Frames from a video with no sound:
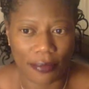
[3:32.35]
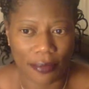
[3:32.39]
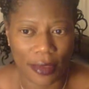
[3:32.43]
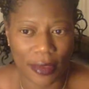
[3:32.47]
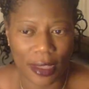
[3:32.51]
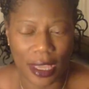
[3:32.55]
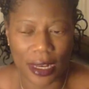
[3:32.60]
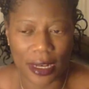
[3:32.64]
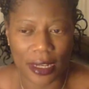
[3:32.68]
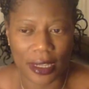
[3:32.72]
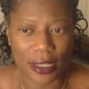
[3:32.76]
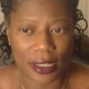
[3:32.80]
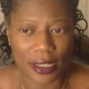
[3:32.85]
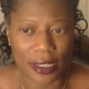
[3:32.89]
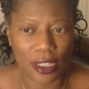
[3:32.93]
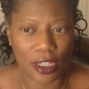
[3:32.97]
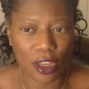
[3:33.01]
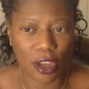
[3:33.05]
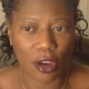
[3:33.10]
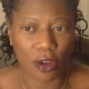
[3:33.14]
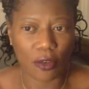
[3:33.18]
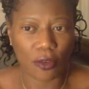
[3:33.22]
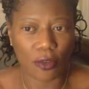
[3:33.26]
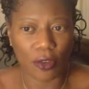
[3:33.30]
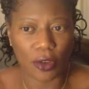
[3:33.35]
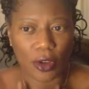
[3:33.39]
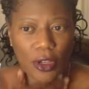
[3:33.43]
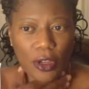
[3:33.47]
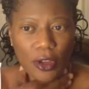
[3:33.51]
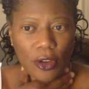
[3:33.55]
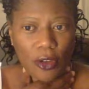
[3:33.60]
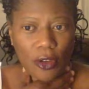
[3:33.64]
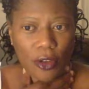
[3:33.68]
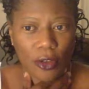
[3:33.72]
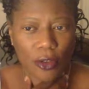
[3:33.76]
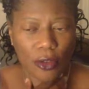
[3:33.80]
that is covering
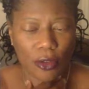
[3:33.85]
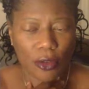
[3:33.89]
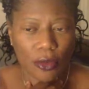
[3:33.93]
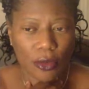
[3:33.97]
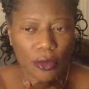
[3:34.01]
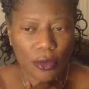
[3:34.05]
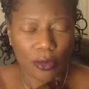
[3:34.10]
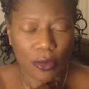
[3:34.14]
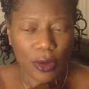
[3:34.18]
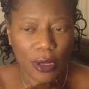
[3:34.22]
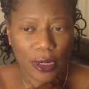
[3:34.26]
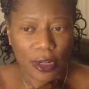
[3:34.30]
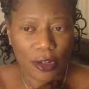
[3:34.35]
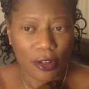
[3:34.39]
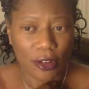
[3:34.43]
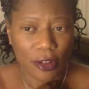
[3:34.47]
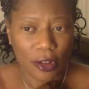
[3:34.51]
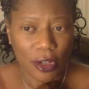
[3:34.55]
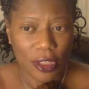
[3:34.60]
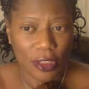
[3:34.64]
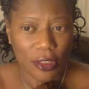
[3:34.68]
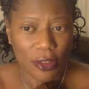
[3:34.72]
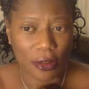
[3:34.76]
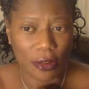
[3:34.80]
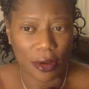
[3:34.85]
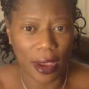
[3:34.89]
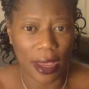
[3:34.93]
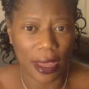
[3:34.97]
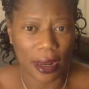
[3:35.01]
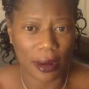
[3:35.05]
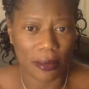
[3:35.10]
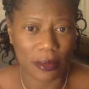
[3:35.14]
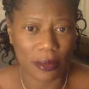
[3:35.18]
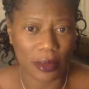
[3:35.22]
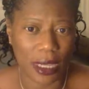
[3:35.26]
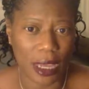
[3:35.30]
your right underneath your
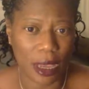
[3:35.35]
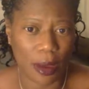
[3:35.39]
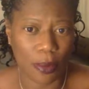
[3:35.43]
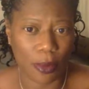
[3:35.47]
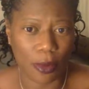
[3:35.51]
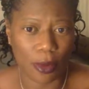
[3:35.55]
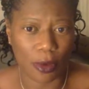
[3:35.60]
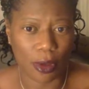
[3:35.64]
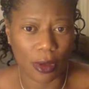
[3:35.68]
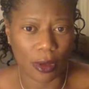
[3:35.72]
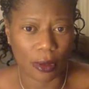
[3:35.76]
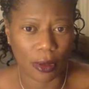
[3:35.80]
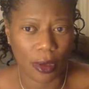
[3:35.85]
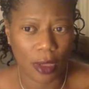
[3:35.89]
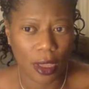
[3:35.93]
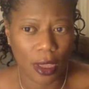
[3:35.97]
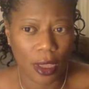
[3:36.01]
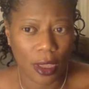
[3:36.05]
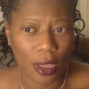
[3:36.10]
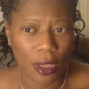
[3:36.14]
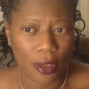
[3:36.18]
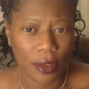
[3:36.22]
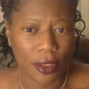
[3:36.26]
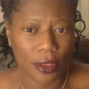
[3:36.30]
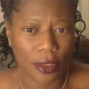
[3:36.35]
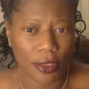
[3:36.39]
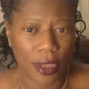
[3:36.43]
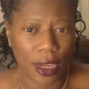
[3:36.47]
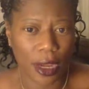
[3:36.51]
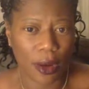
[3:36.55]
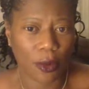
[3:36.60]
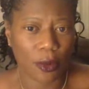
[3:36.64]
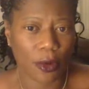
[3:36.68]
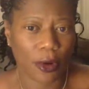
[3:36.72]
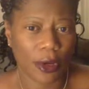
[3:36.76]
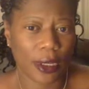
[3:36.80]
Adam's apple, the
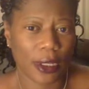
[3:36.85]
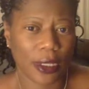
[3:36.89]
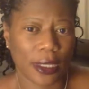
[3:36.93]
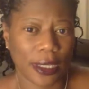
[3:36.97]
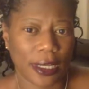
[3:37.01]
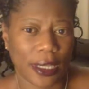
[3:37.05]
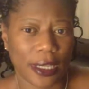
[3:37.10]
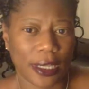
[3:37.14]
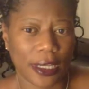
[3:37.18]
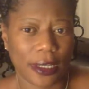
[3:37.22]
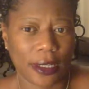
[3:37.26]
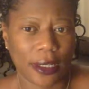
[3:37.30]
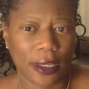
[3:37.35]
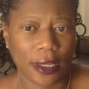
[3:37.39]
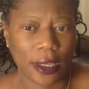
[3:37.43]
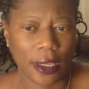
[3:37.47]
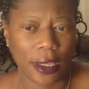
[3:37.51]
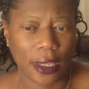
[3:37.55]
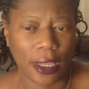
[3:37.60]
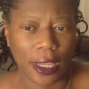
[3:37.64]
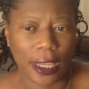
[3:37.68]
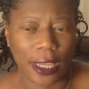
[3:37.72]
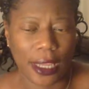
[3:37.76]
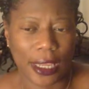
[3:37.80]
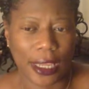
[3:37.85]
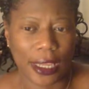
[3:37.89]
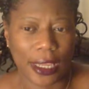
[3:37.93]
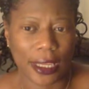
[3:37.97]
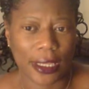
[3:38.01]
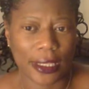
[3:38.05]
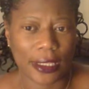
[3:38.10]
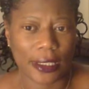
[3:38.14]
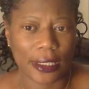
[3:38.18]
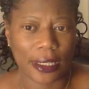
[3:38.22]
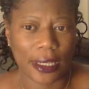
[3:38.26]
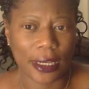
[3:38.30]
thyroid gland.
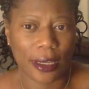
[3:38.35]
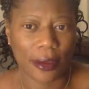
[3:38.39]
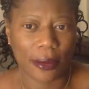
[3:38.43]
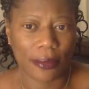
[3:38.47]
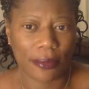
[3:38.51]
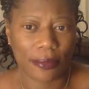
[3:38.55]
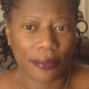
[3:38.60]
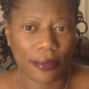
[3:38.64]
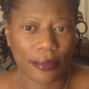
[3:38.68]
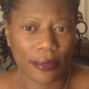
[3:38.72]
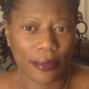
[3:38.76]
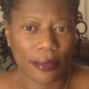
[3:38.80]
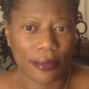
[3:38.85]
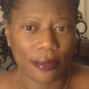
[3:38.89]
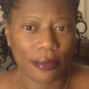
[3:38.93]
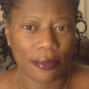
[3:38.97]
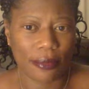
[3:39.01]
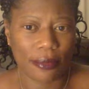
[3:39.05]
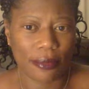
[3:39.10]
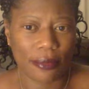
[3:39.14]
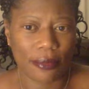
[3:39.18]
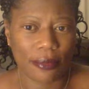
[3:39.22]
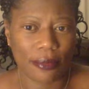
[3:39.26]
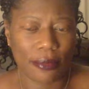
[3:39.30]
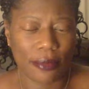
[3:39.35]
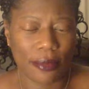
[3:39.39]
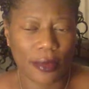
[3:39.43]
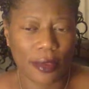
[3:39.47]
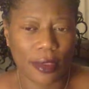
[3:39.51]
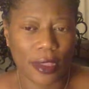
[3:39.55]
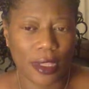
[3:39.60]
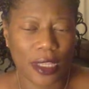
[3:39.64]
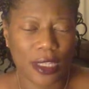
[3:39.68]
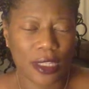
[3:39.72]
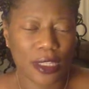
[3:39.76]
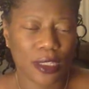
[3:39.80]
And
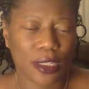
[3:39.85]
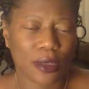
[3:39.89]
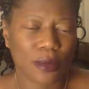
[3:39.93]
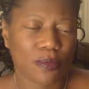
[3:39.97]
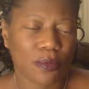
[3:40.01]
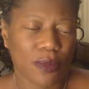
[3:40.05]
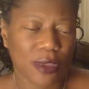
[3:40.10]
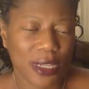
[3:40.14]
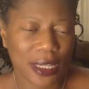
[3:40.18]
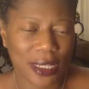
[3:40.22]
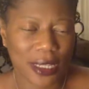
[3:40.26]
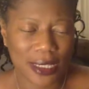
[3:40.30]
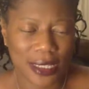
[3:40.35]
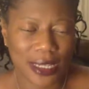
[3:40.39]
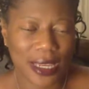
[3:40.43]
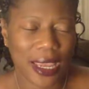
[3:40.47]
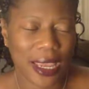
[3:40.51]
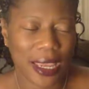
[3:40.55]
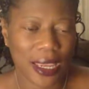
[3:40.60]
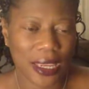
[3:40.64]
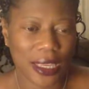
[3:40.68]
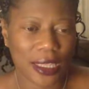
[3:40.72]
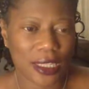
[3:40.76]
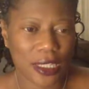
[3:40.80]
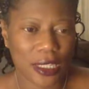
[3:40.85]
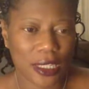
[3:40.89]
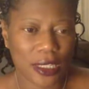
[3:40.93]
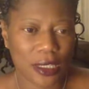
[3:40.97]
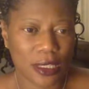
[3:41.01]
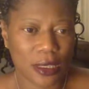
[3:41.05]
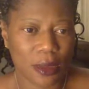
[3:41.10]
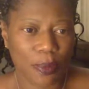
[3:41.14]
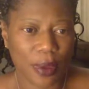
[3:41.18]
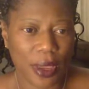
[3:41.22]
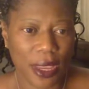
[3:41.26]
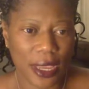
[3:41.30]
this dictates
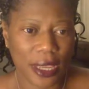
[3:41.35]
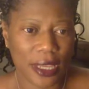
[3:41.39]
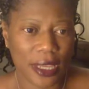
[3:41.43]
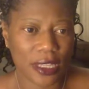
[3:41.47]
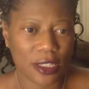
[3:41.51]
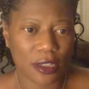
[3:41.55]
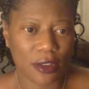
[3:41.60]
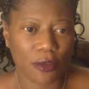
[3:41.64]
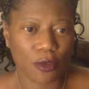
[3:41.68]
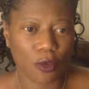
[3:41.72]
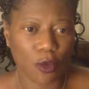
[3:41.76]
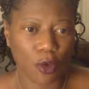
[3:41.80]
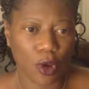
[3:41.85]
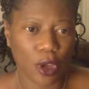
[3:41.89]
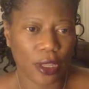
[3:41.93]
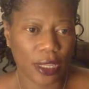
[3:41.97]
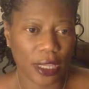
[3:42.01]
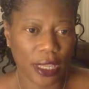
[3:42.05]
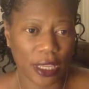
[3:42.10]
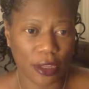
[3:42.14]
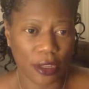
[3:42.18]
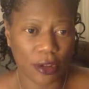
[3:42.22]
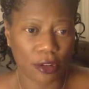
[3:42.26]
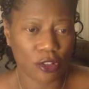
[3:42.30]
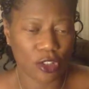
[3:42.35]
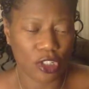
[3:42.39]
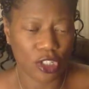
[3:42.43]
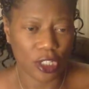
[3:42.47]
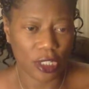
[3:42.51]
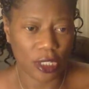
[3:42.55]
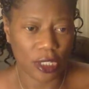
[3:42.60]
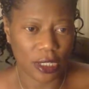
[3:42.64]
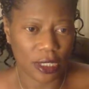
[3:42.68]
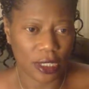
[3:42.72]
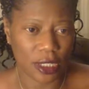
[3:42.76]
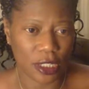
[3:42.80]
the pace of
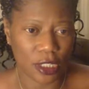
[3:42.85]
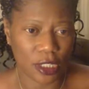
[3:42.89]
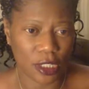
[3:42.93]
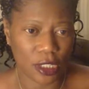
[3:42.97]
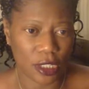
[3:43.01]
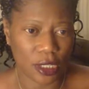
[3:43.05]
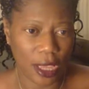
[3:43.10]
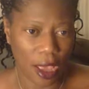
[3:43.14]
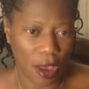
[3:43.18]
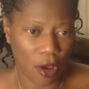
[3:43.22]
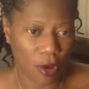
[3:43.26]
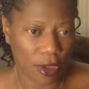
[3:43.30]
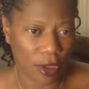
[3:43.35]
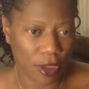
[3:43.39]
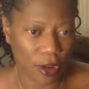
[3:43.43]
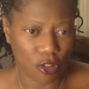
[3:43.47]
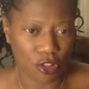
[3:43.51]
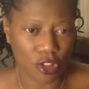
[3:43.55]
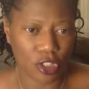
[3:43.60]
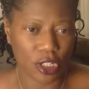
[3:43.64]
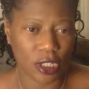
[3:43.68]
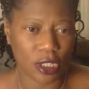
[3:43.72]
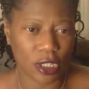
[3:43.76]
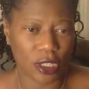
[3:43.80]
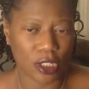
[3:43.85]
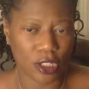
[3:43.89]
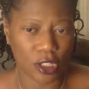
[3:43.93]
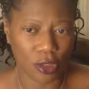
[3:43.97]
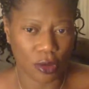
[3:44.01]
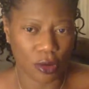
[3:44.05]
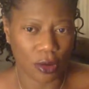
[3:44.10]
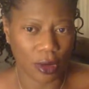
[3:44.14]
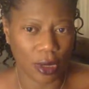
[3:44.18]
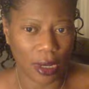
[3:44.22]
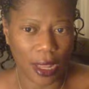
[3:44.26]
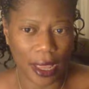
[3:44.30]
how energy is
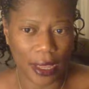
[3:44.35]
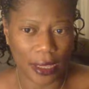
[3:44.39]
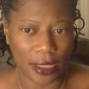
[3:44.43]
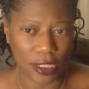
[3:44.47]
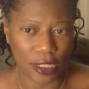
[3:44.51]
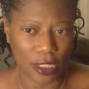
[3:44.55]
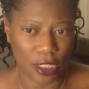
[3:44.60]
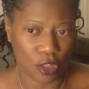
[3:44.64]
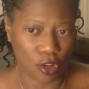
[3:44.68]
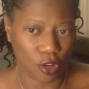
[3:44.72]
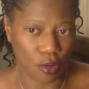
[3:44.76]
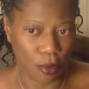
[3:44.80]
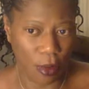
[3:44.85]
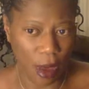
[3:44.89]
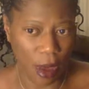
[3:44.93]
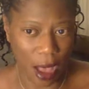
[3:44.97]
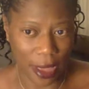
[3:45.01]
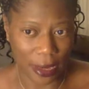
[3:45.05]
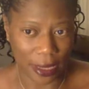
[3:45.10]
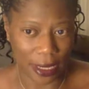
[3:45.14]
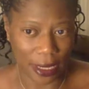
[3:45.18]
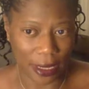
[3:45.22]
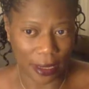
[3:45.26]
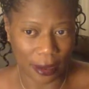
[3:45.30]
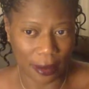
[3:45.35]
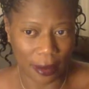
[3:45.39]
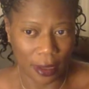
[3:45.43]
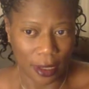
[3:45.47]
utilized in your body.